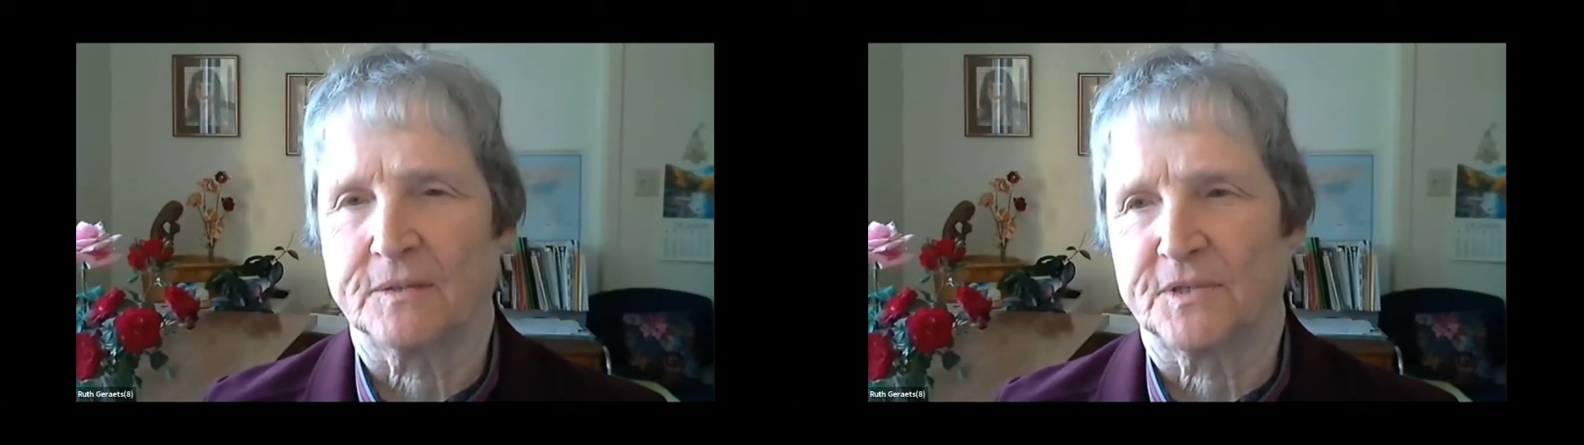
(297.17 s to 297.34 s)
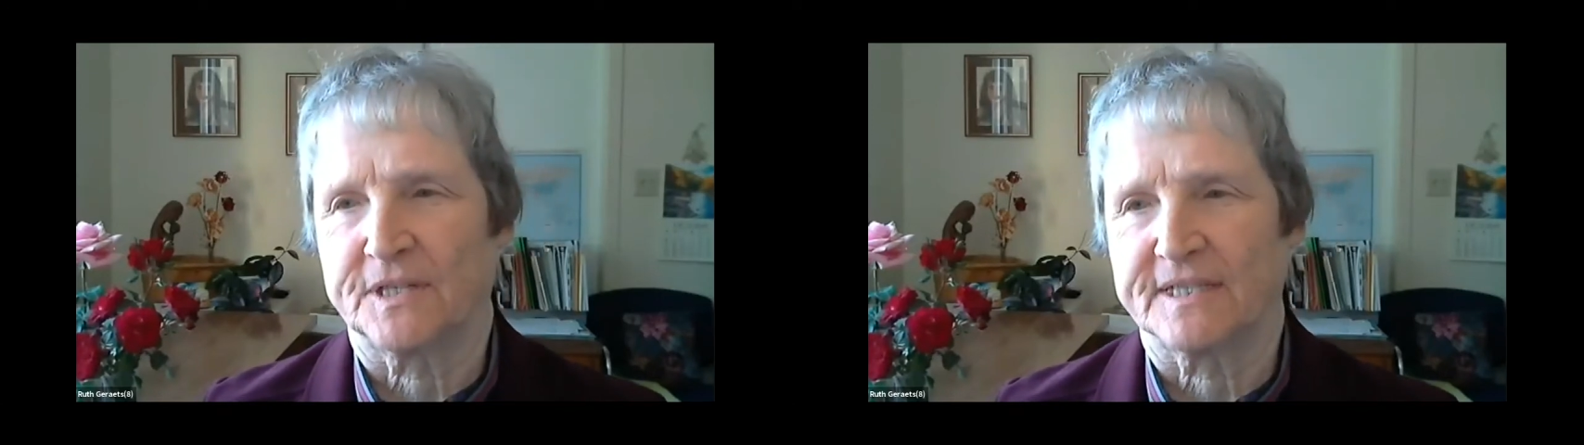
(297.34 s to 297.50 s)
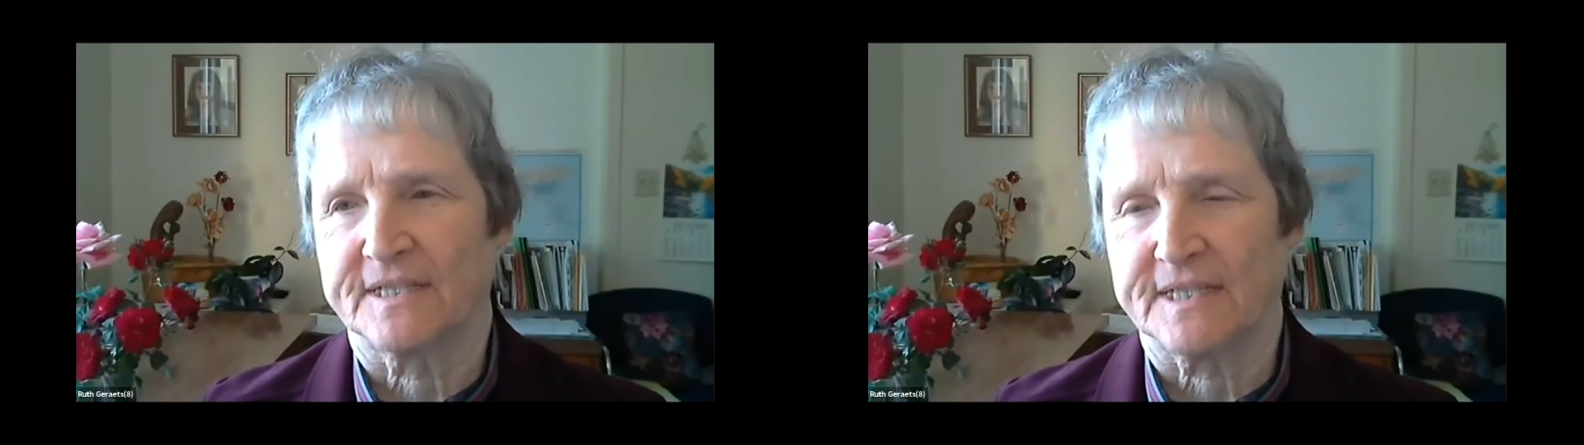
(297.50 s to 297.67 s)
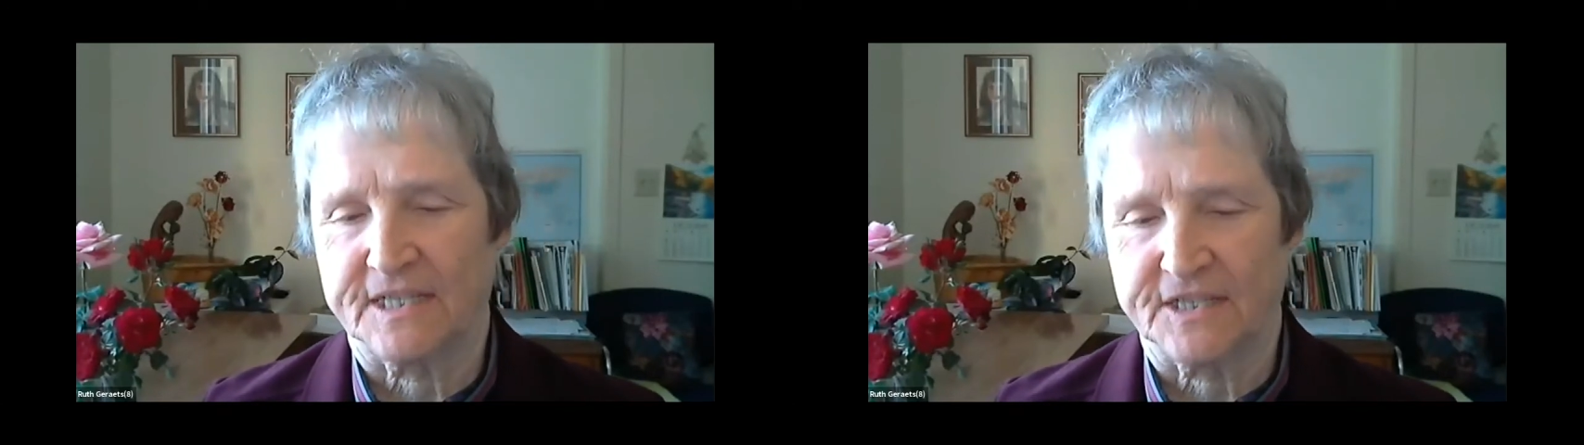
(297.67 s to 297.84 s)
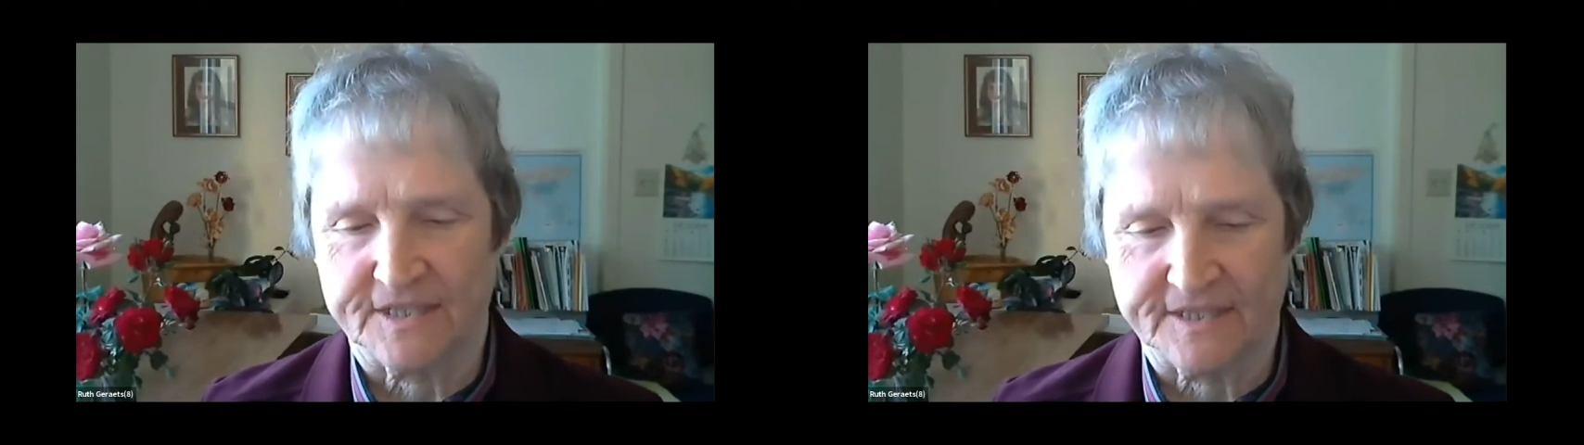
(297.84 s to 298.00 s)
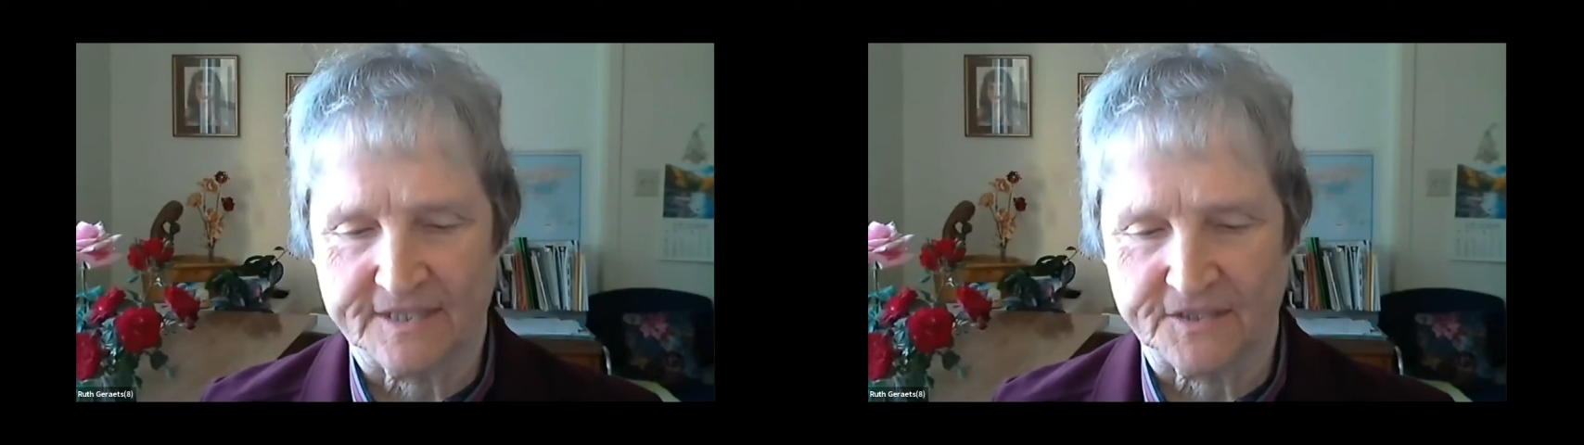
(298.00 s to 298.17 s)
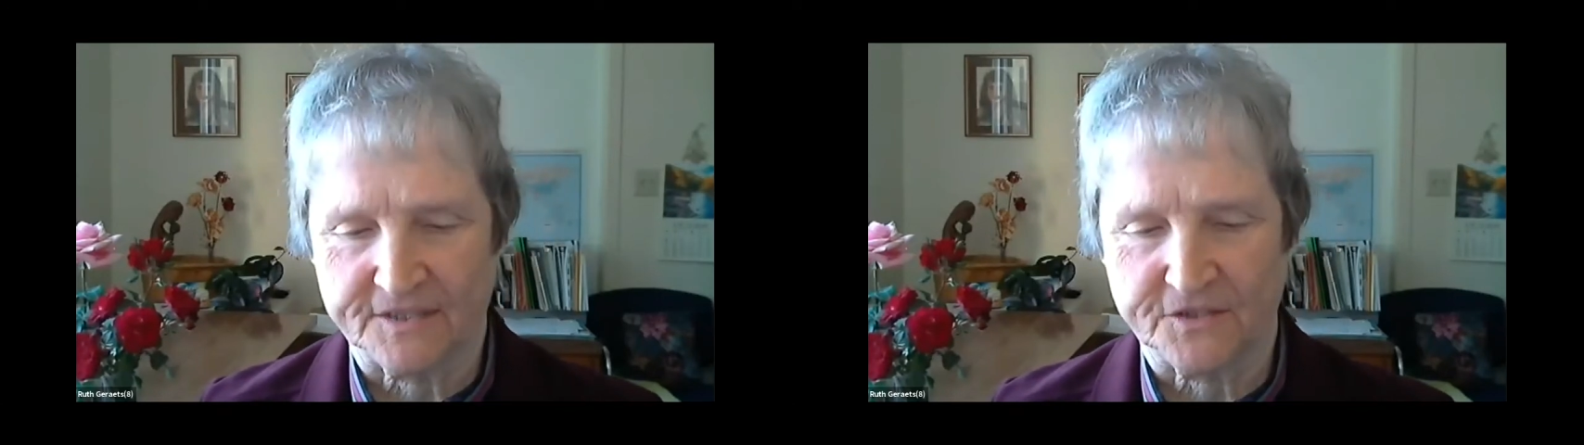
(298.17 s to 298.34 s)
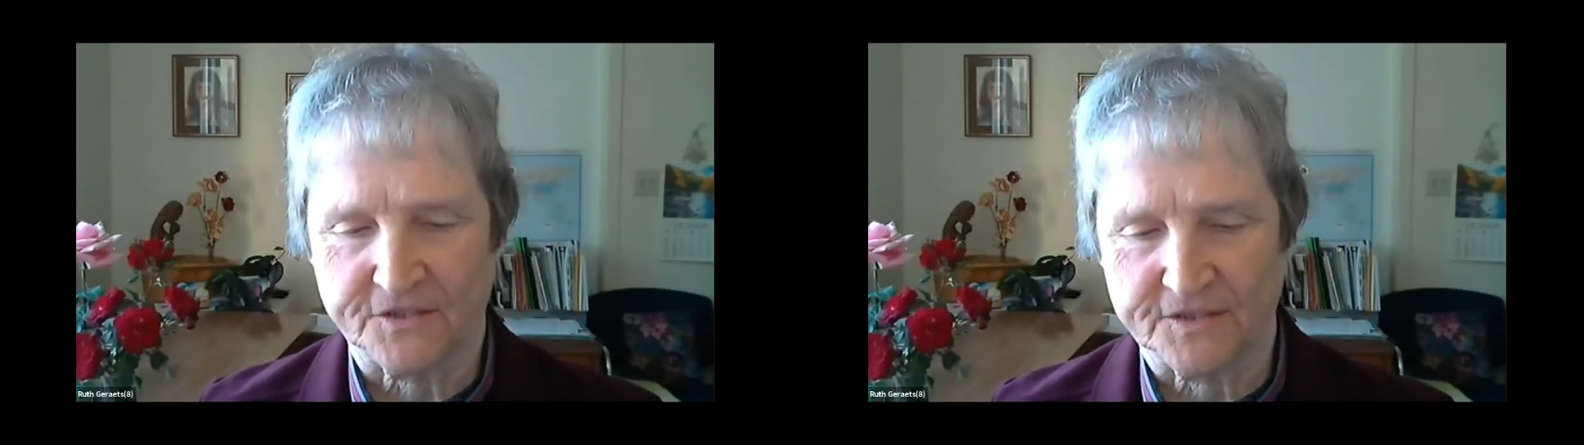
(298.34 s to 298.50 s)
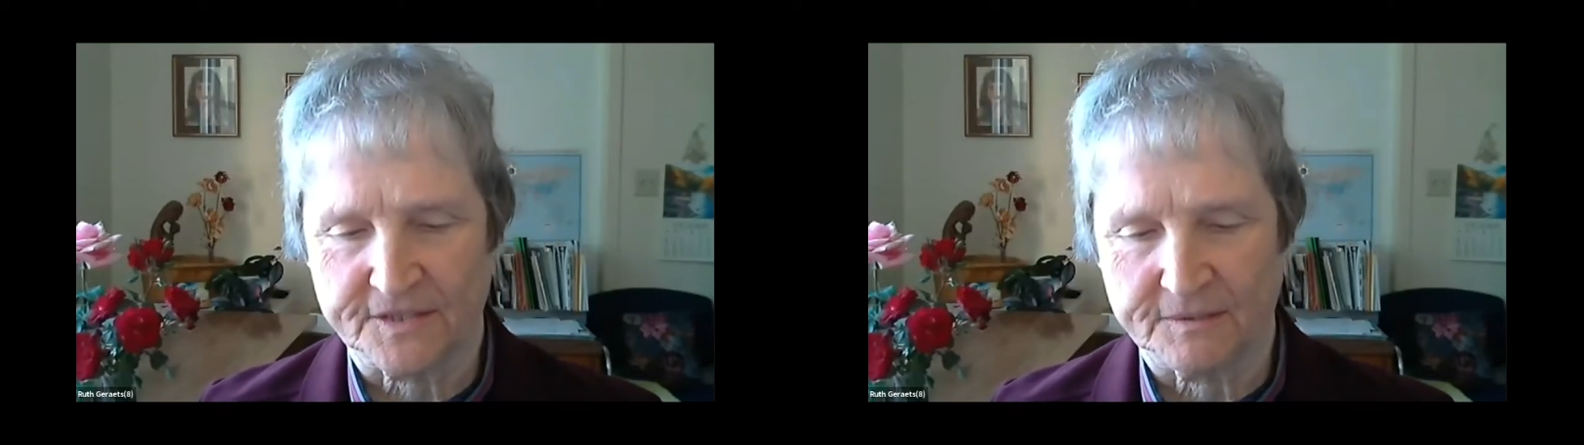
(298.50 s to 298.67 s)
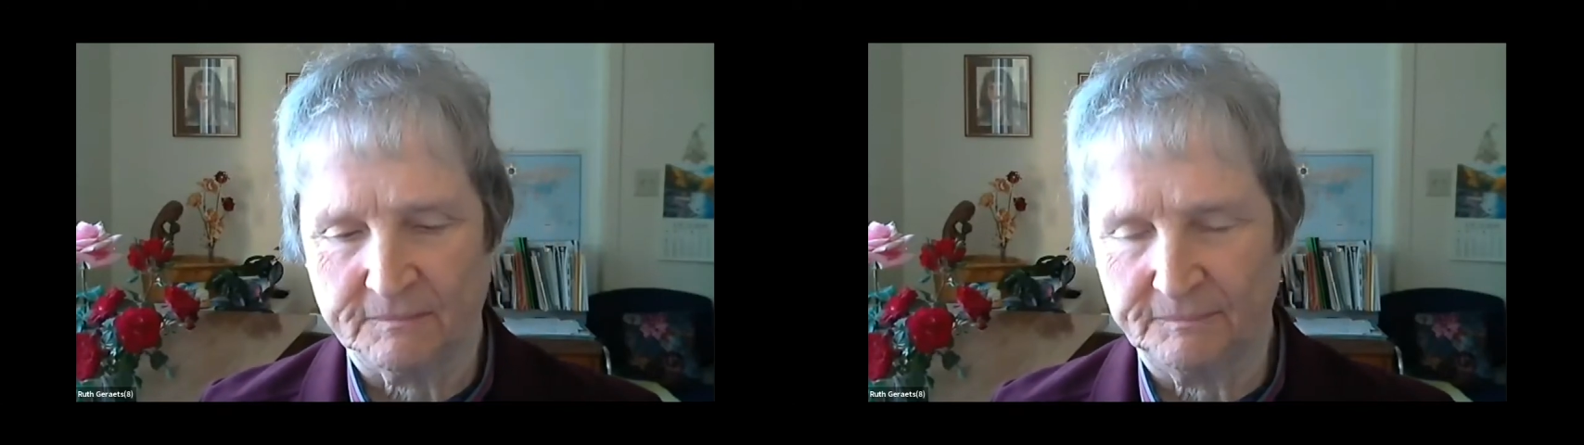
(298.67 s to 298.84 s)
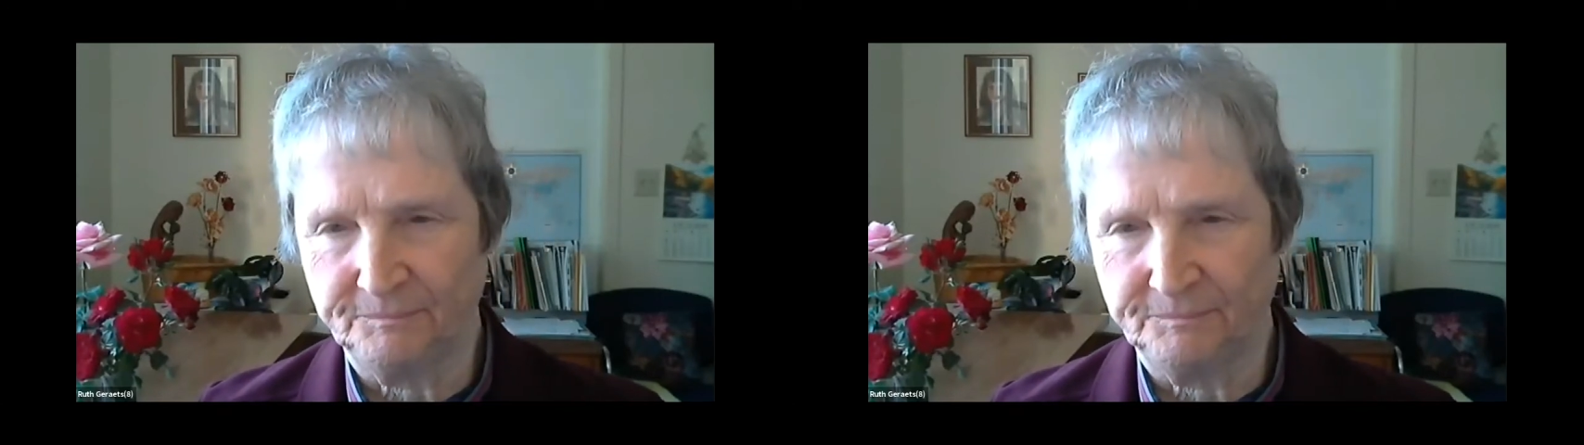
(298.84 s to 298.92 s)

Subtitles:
Presentation Sisters.